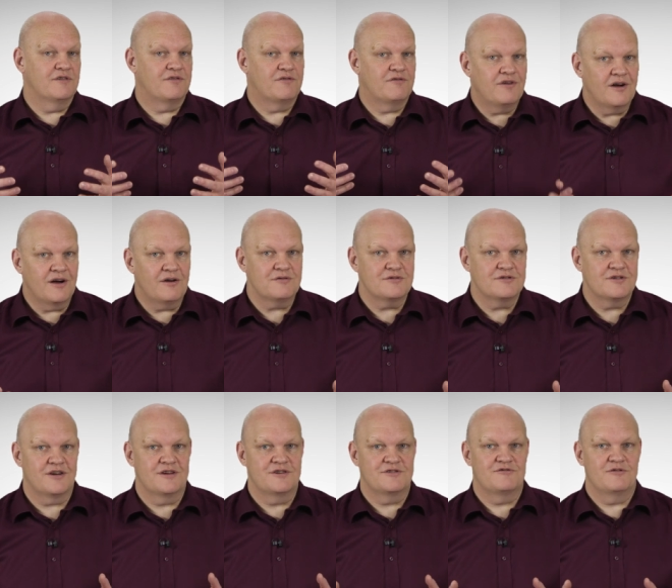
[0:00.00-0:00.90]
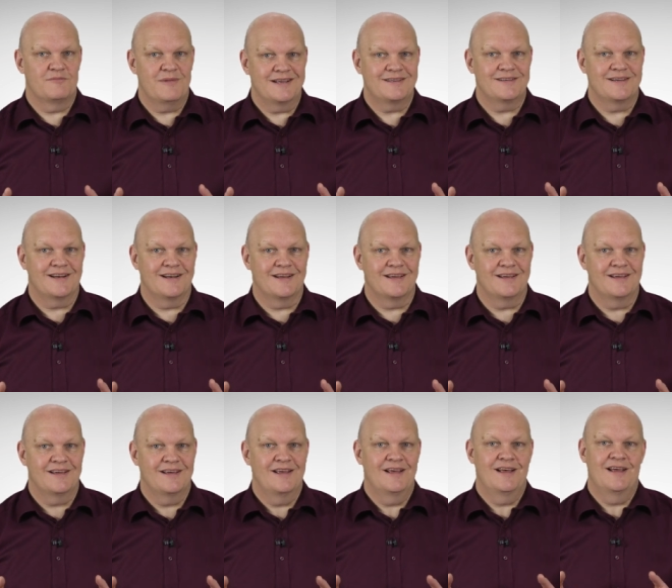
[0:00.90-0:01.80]
the file size
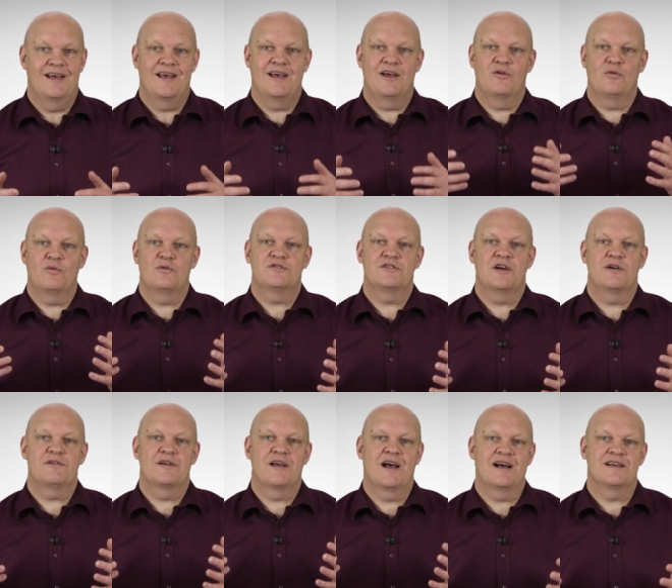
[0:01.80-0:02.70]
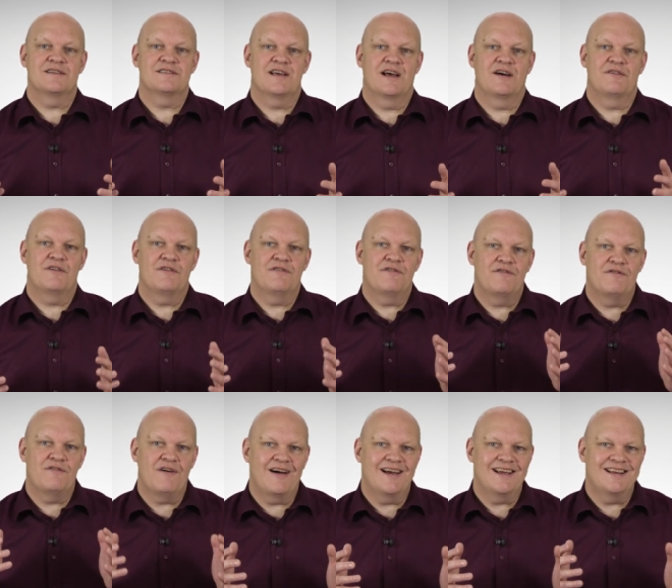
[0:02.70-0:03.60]
dramatically, it also cuts out the
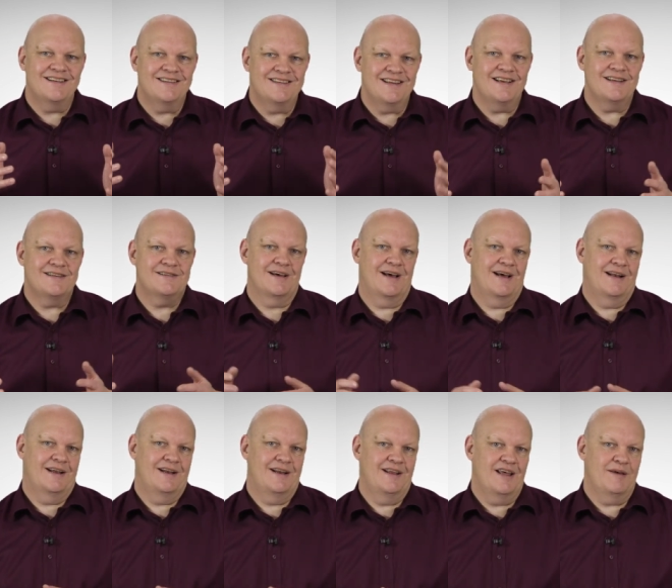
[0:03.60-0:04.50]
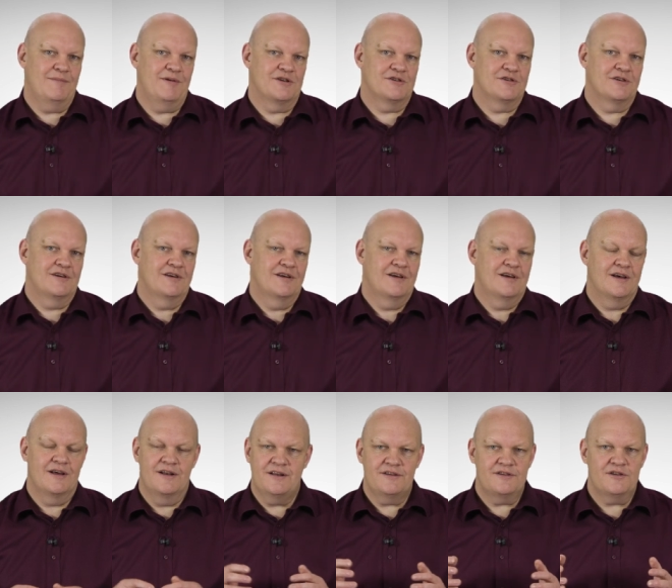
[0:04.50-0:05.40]
fine detail in the image.
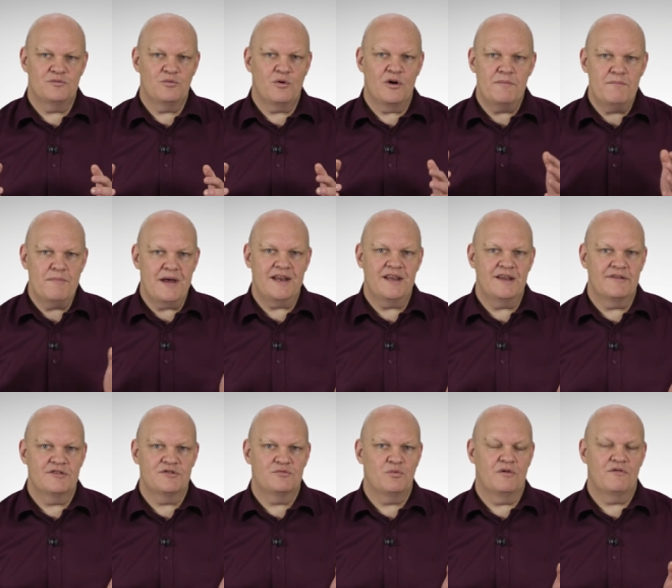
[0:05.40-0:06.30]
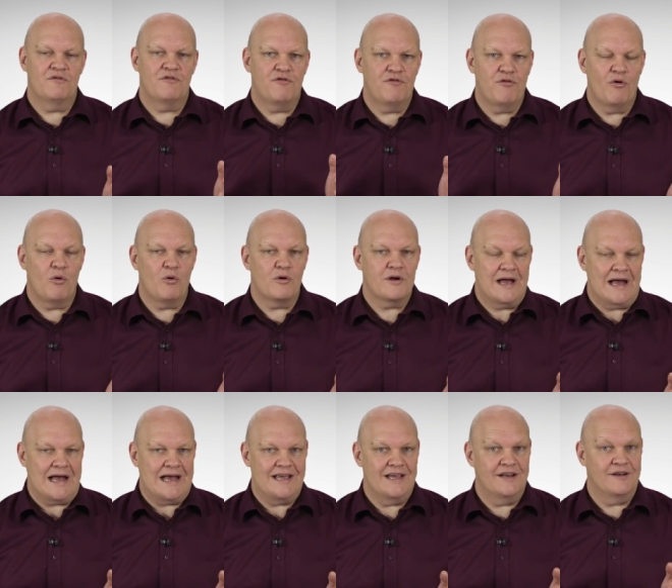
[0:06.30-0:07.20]
And this is why many of us want
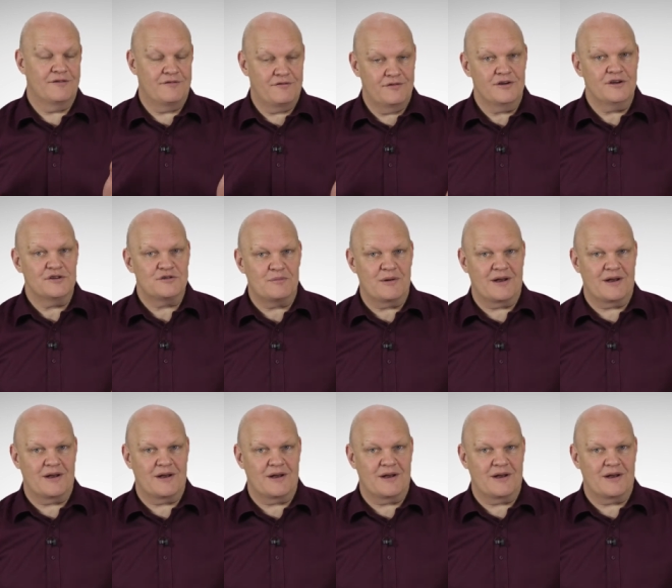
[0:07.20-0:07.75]
4K in the first